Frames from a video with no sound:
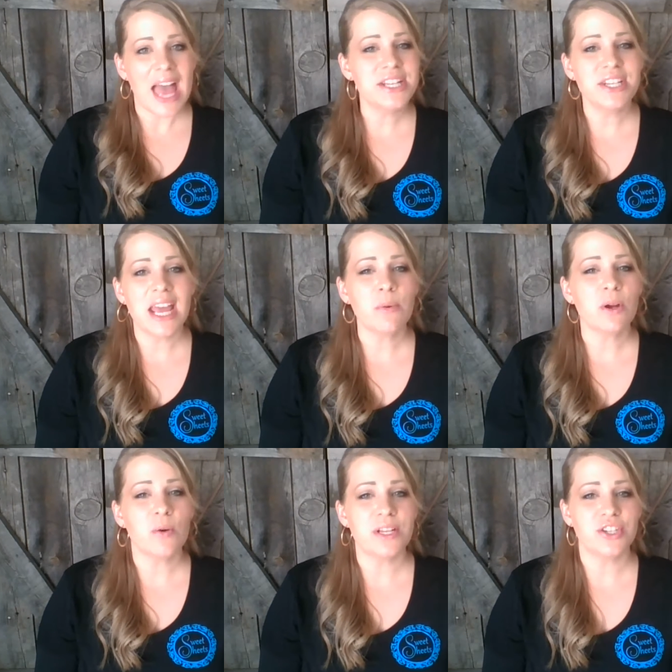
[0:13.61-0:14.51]
and today
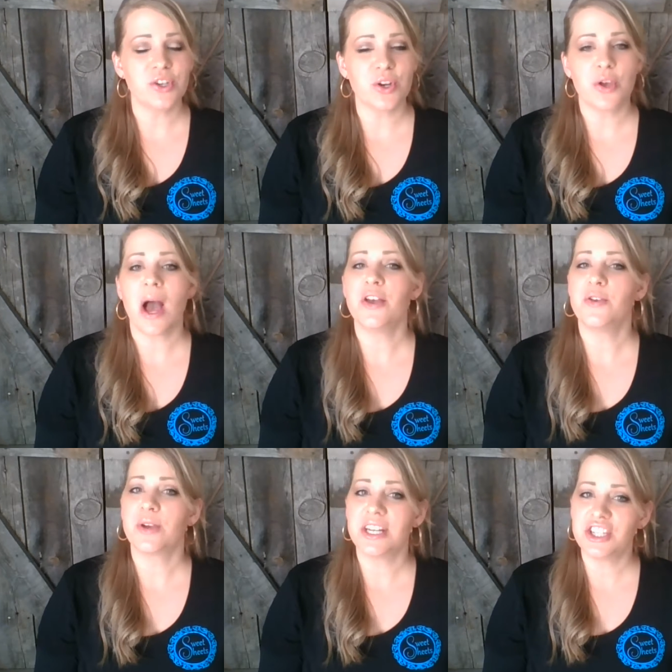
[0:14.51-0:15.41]
we're going to show you how
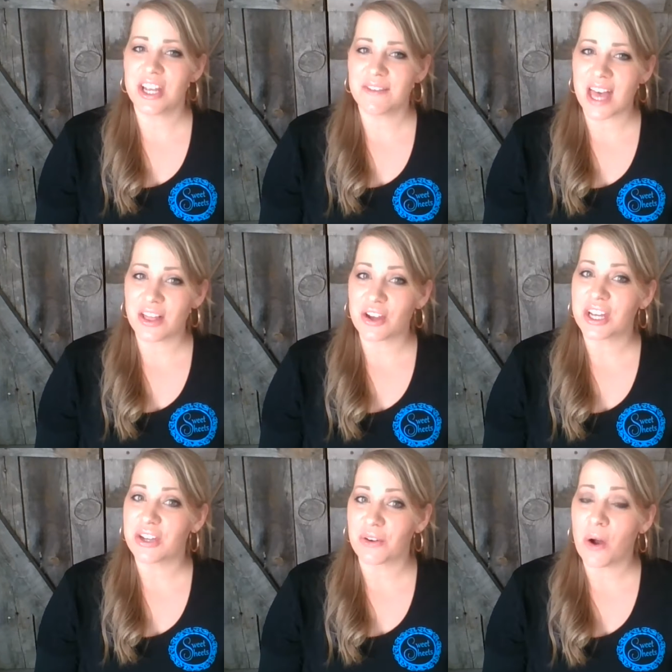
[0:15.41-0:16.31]
you can achieve that
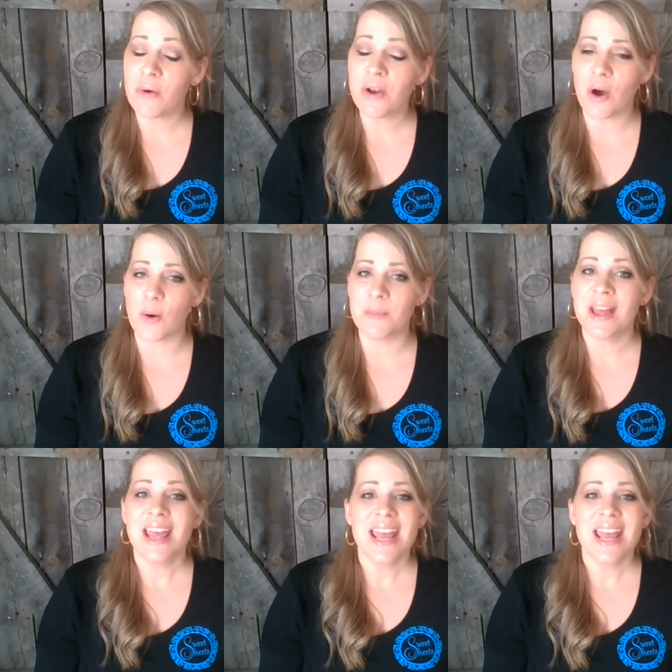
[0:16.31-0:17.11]
look in your own home